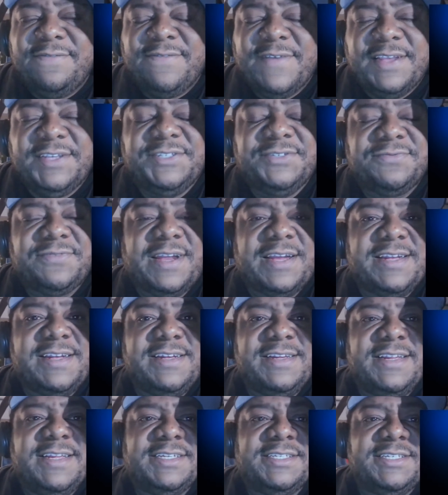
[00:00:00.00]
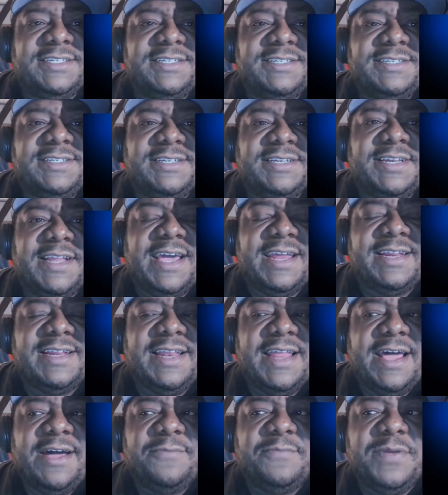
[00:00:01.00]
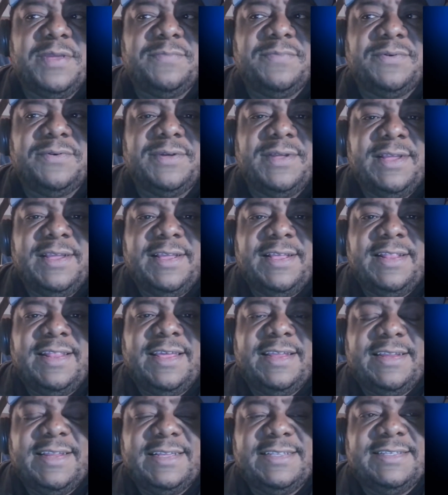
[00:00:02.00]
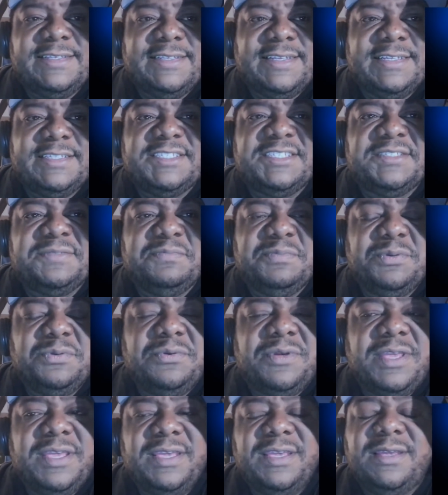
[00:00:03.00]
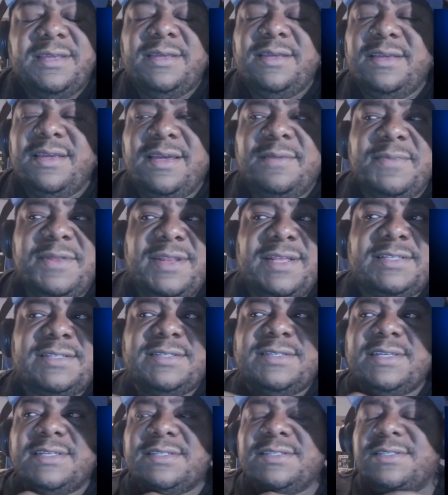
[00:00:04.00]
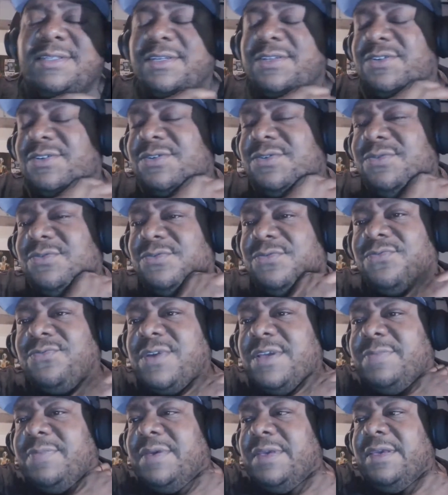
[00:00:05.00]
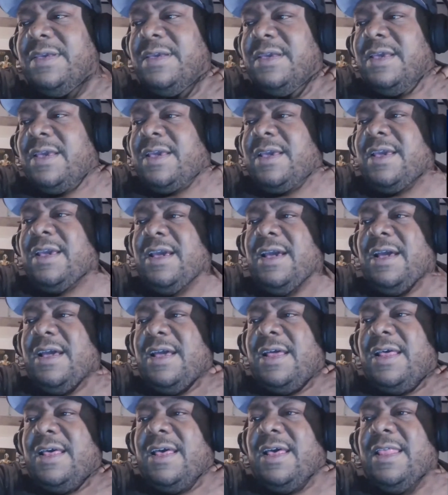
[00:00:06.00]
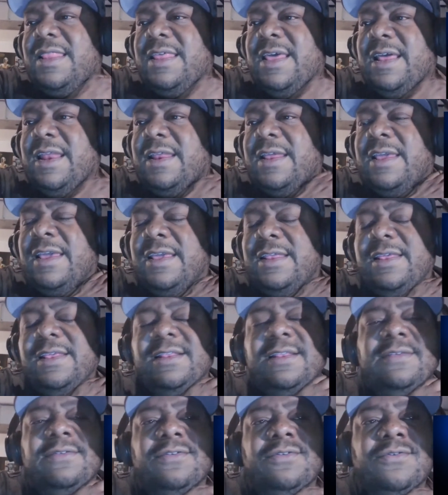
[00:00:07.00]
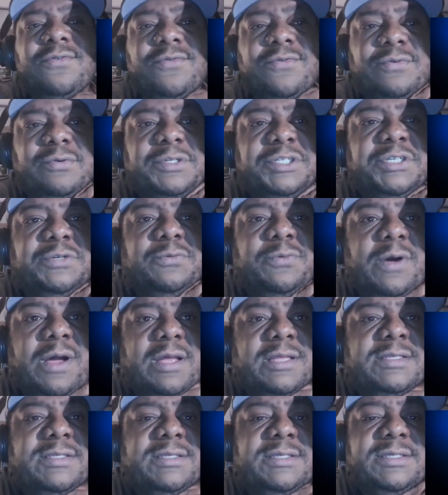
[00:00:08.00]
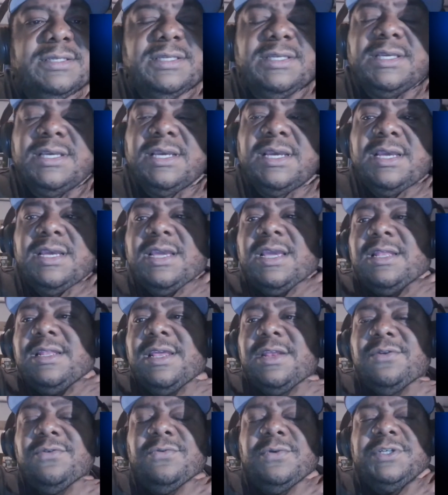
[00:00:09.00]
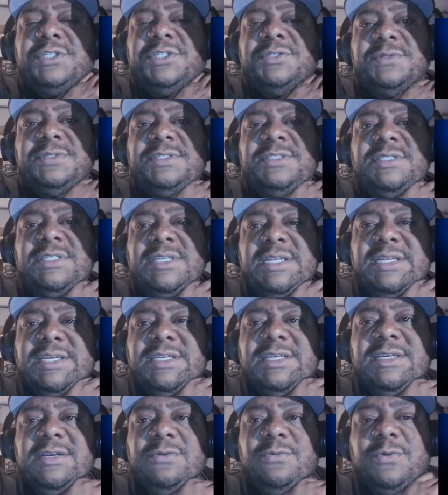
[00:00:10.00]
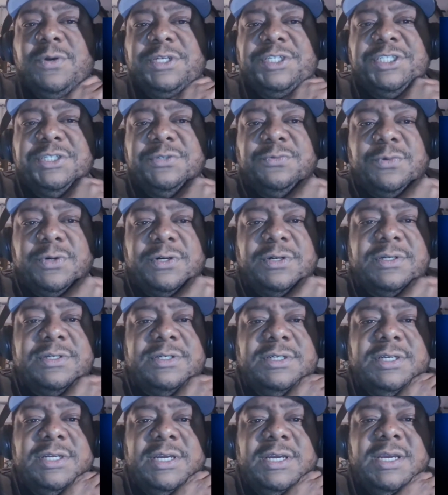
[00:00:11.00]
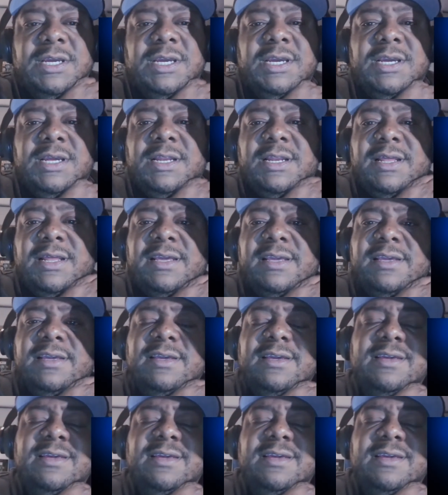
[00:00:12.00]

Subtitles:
facial recognition to not allow people, like that's spooky. I mean, that's creepy that it knew who she was. They knew where she was sitting, where she worked. Like,